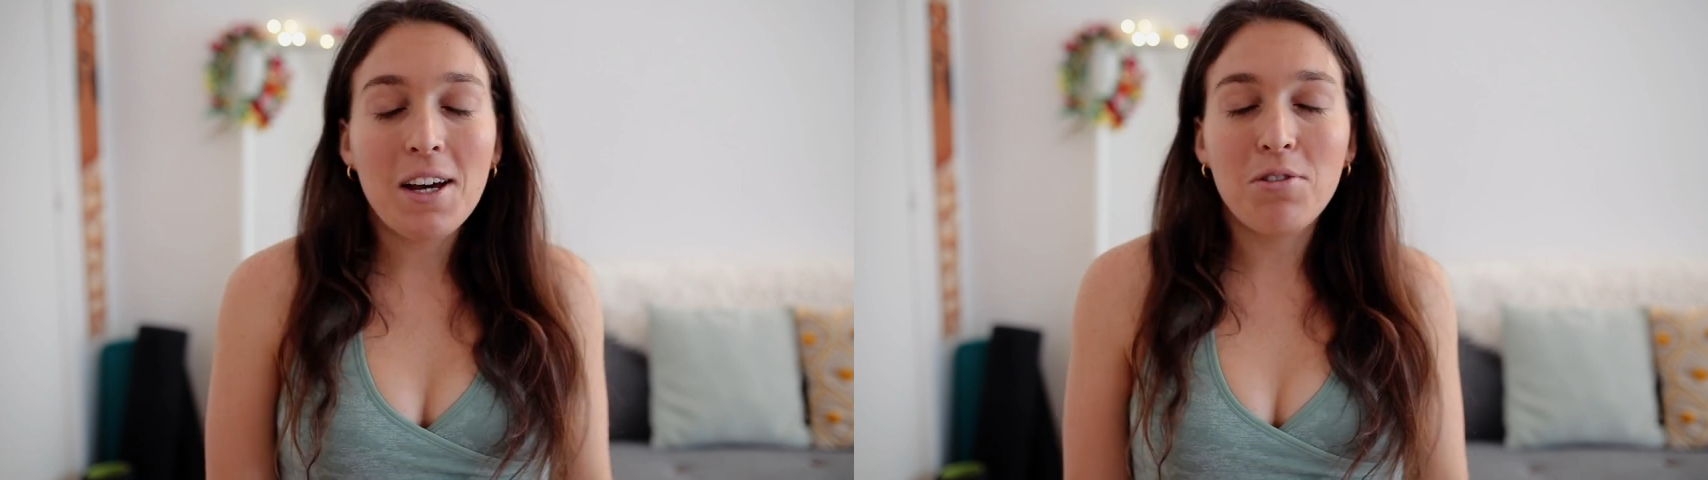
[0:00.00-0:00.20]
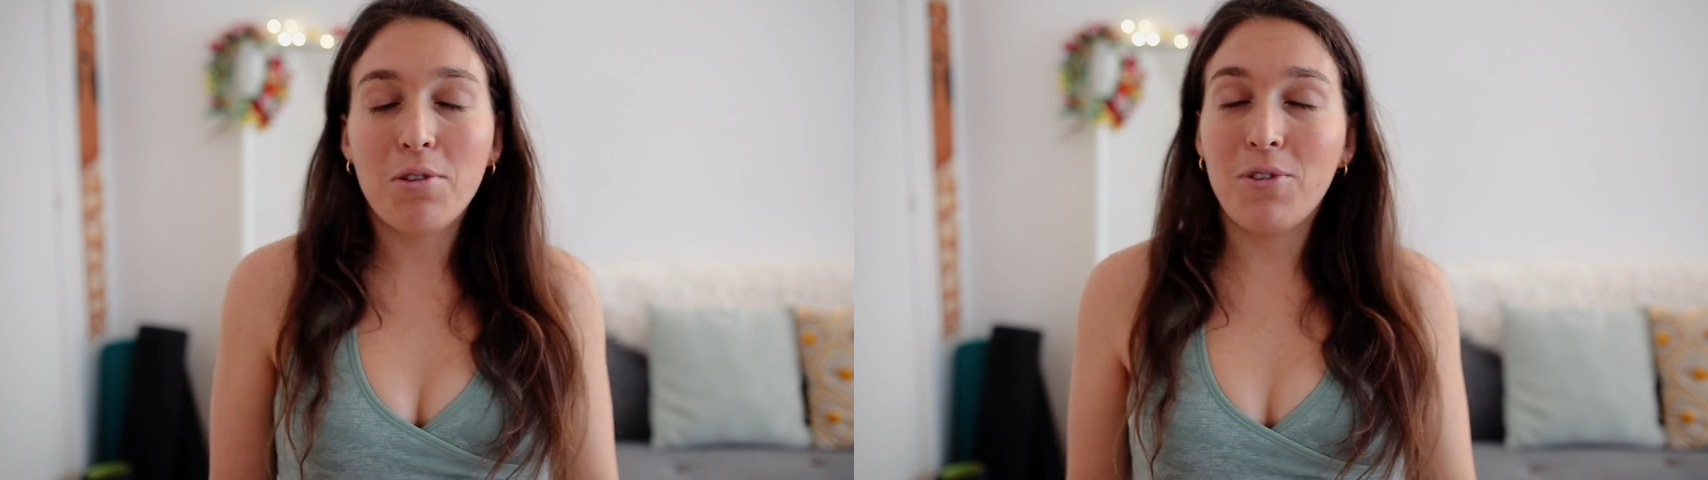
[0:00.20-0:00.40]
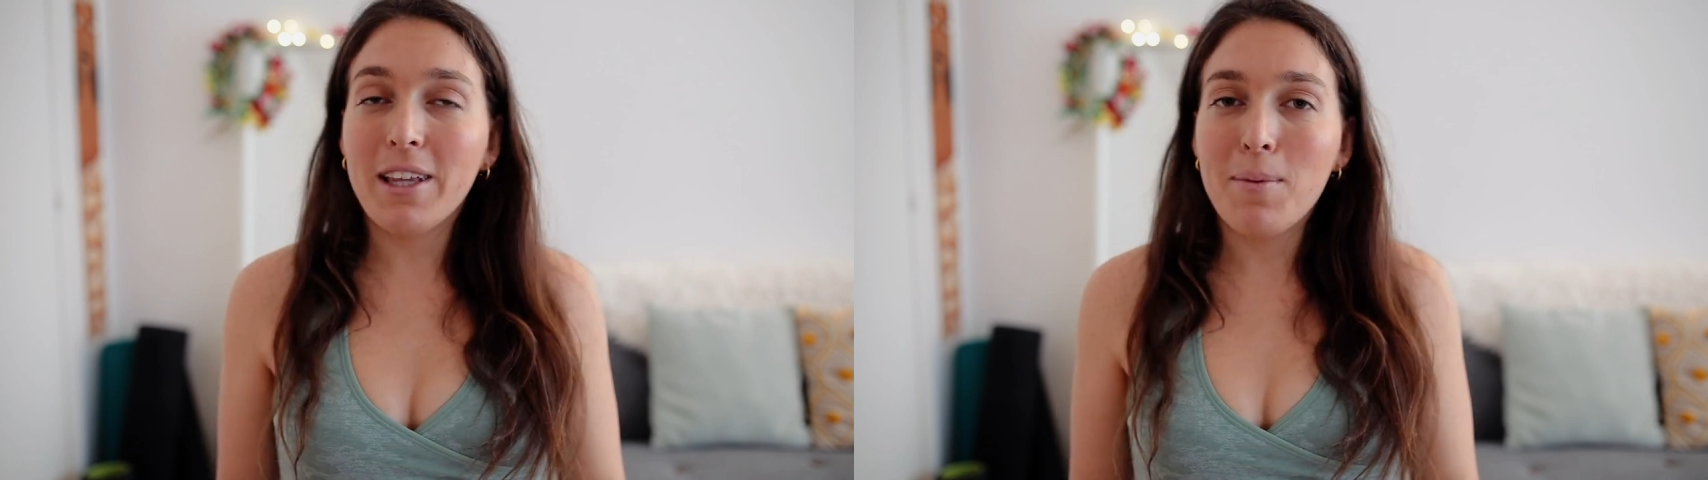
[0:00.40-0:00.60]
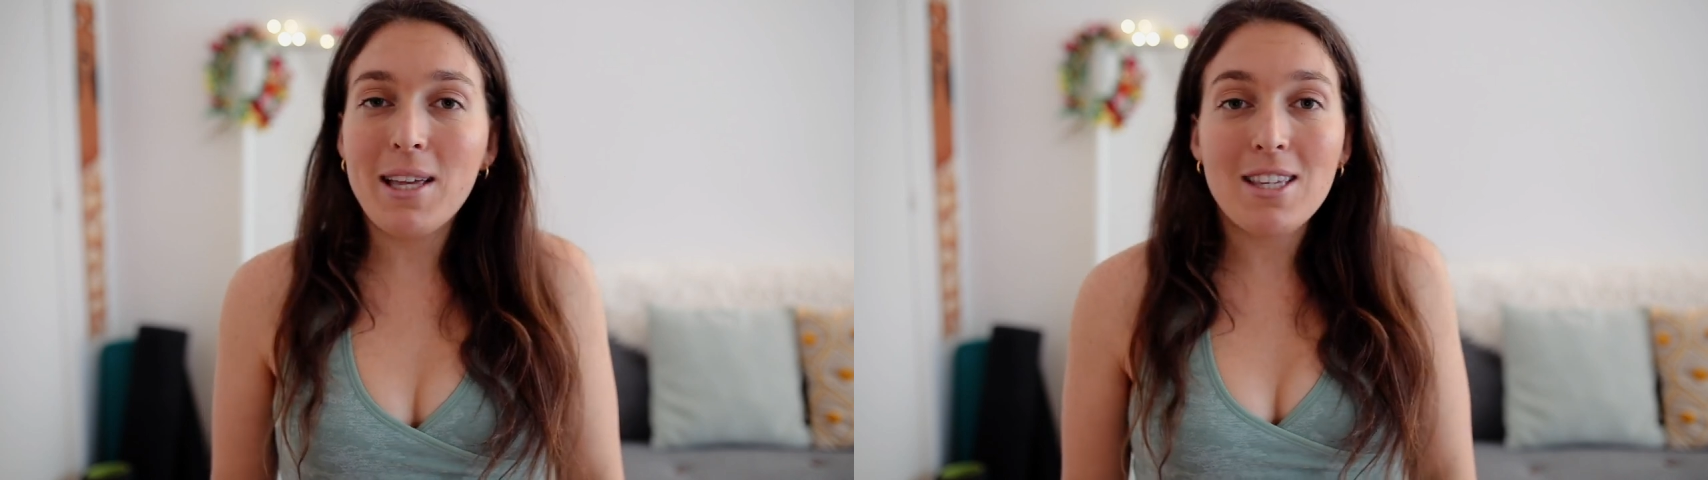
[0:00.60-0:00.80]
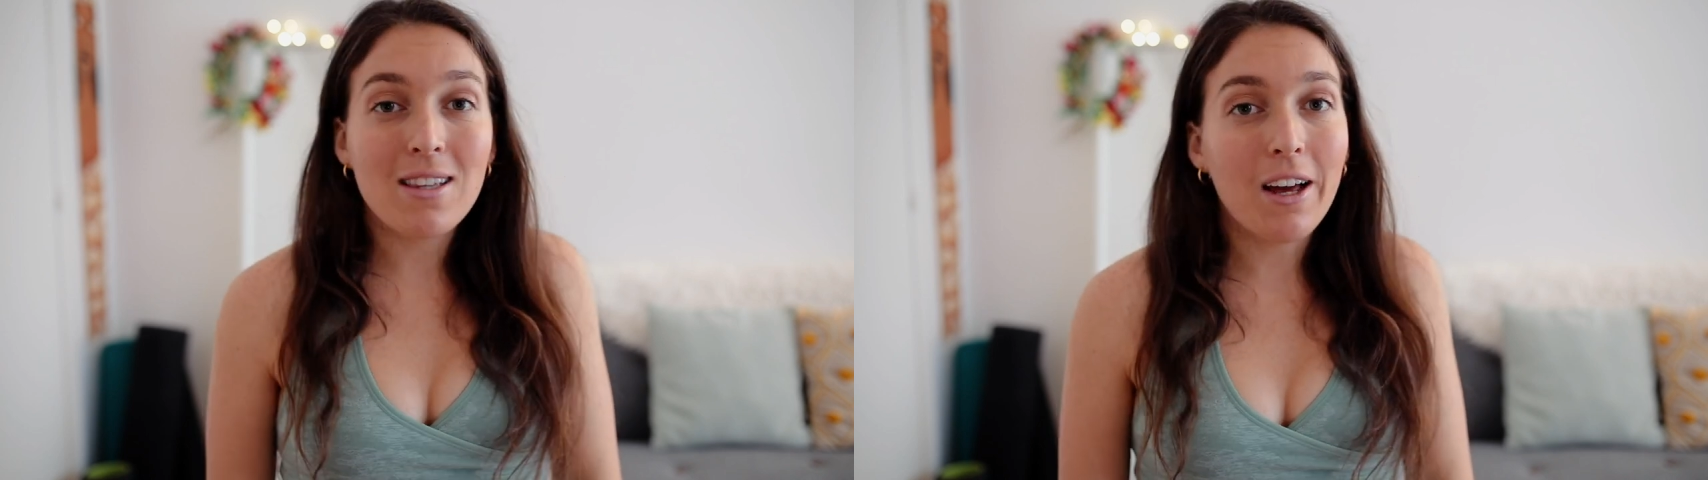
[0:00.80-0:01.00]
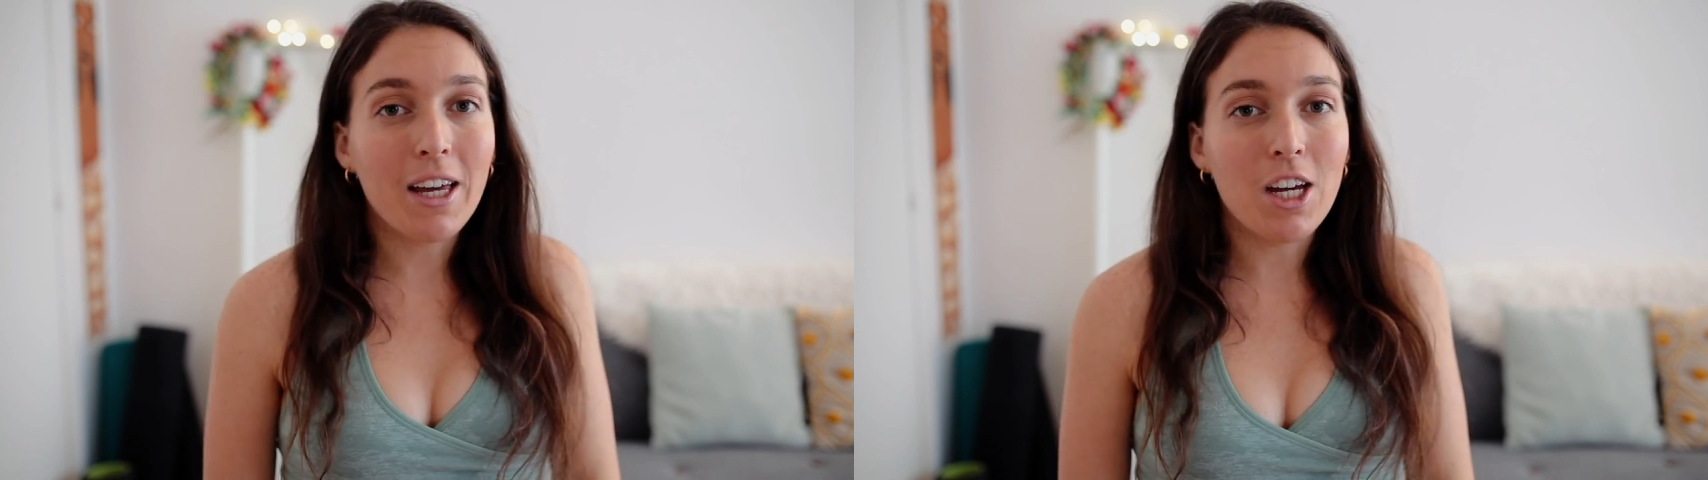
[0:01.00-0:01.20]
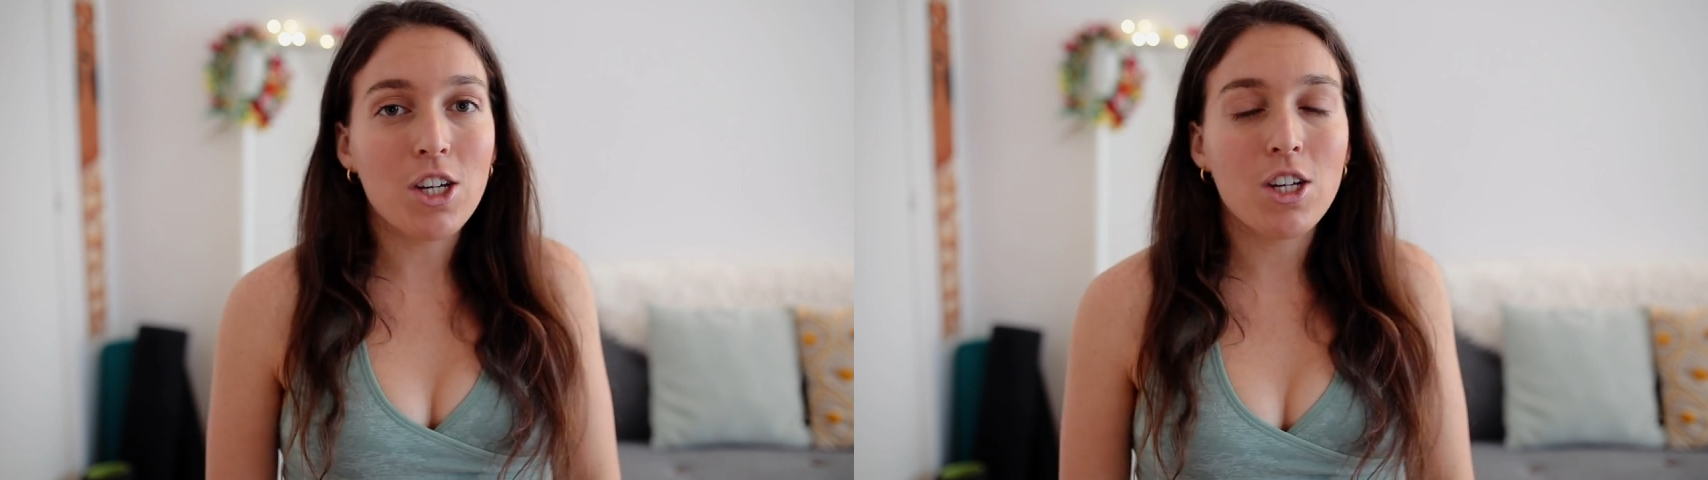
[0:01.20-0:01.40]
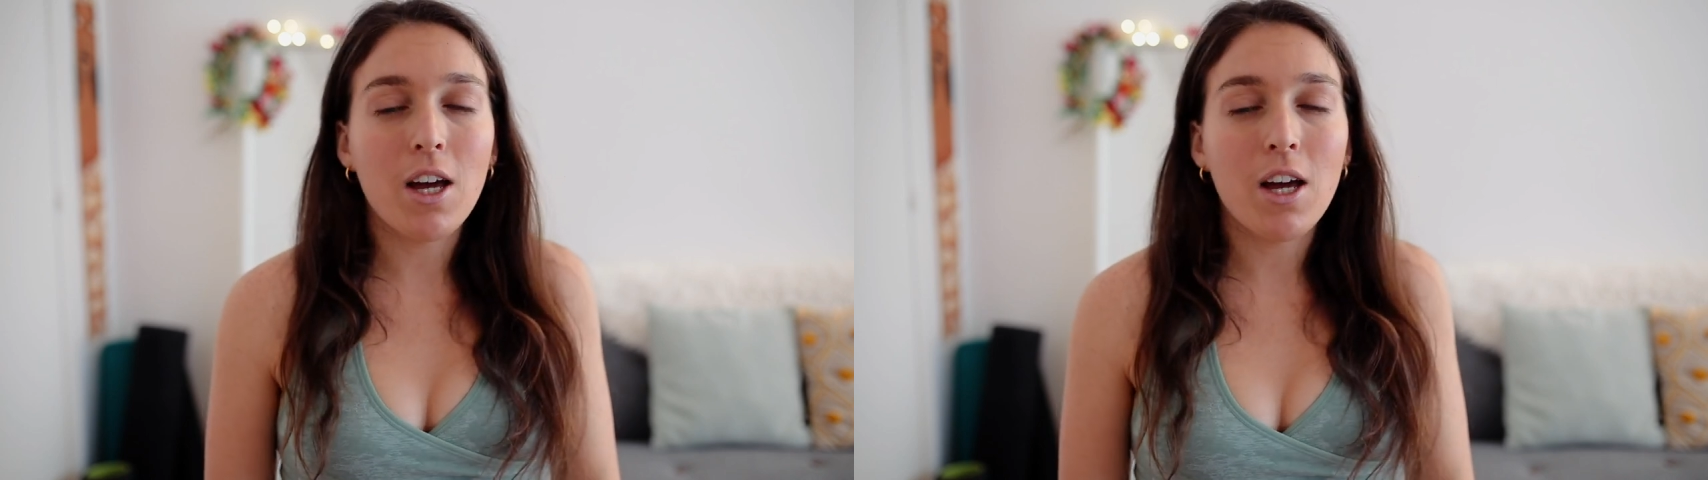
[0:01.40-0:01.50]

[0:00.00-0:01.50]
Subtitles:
If you feel a bit sluggish,